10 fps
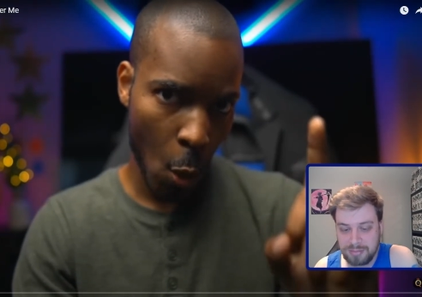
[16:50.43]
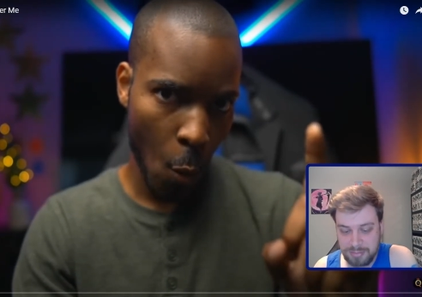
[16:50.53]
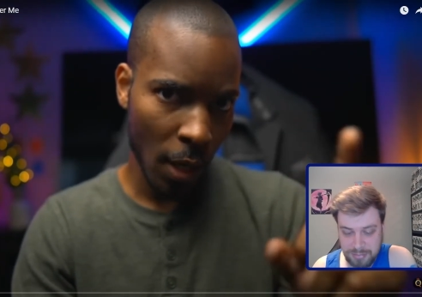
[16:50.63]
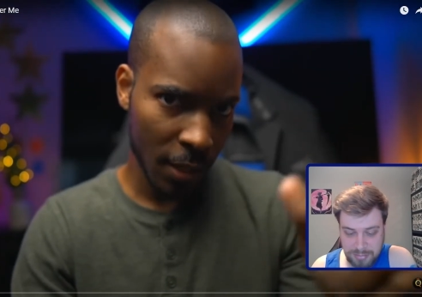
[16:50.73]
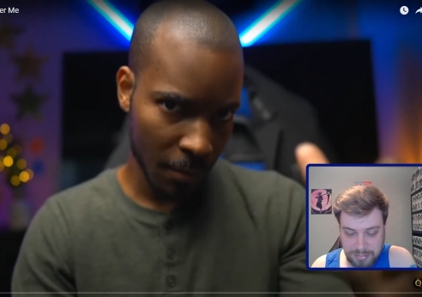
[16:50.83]

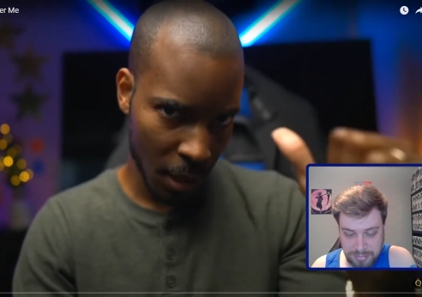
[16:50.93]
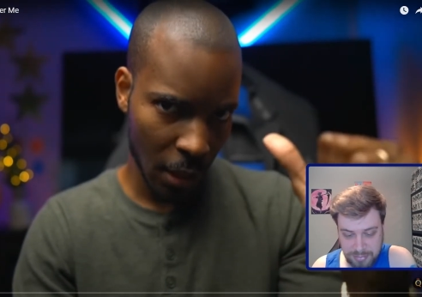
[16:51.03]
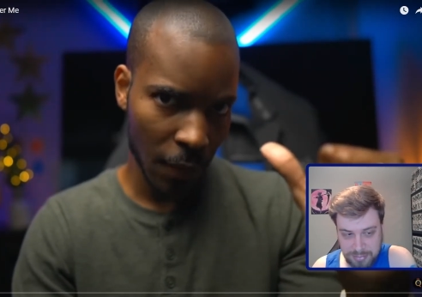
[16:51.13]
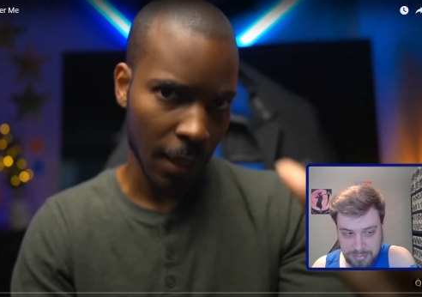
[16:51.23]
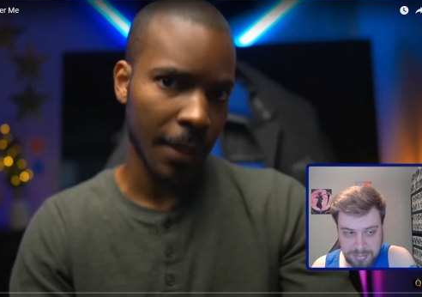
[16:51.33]
Speaker 1: Quantum
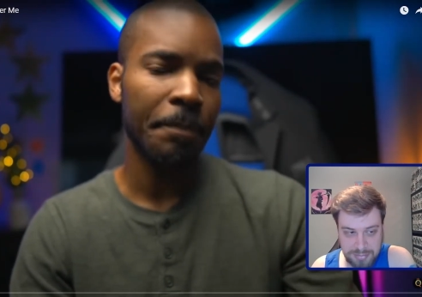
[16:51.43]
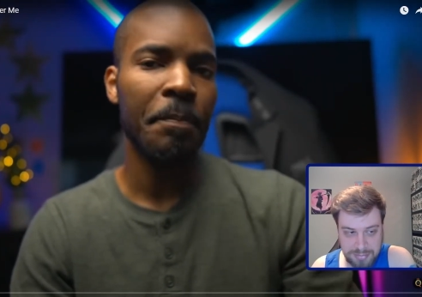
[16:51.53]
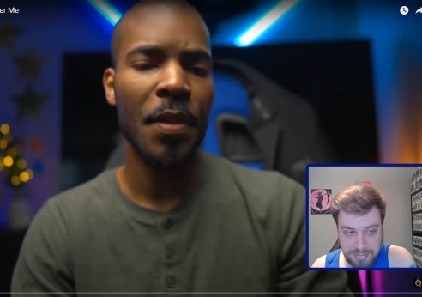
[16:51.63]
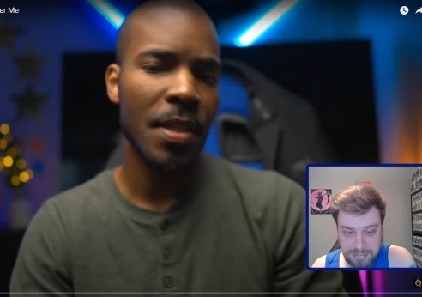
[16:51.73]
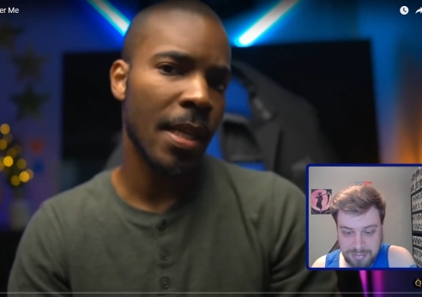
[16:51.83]
TV,
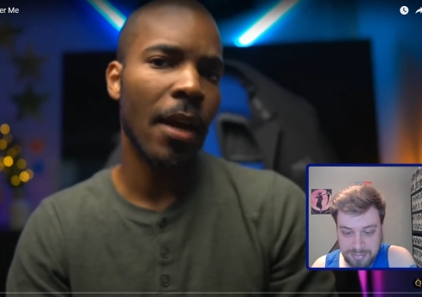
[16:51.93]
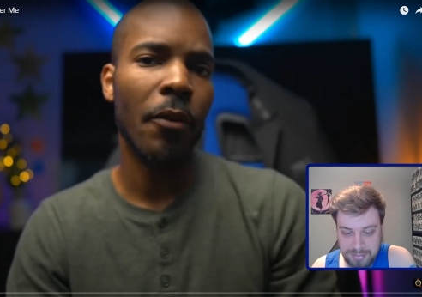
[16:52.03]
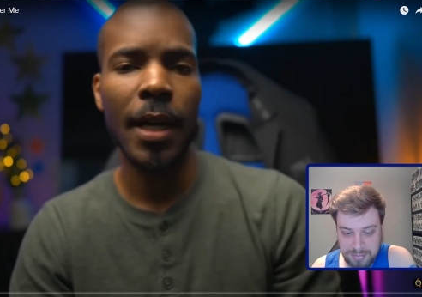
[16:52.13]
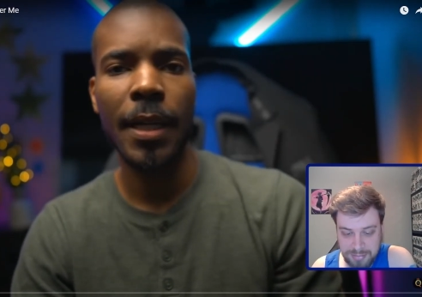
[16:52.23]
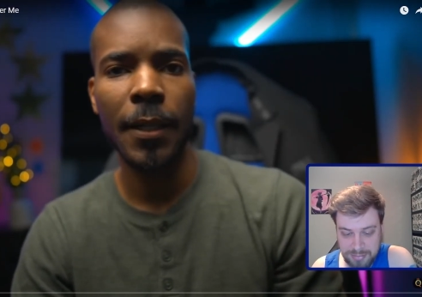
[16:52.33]
this guy
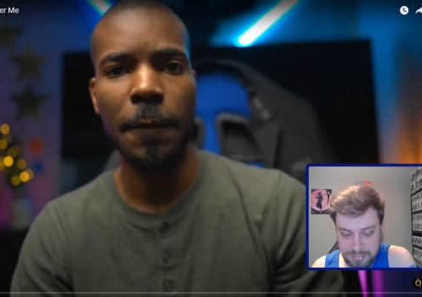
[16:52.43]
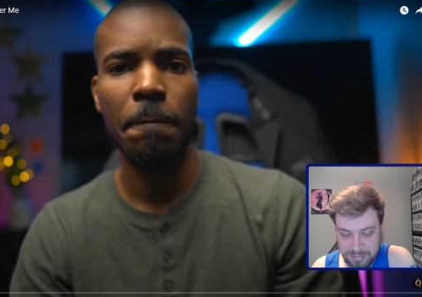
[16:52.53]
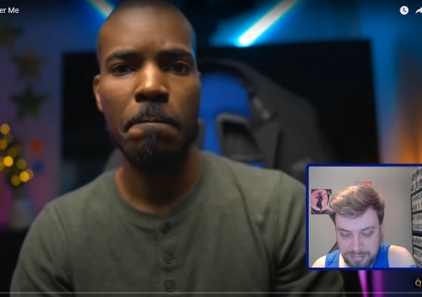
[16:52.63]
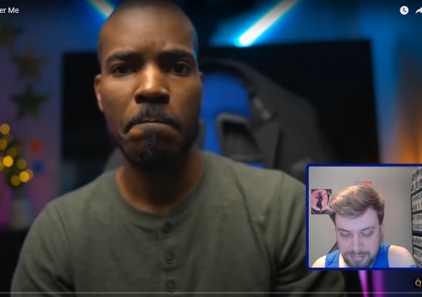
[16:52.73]
right here.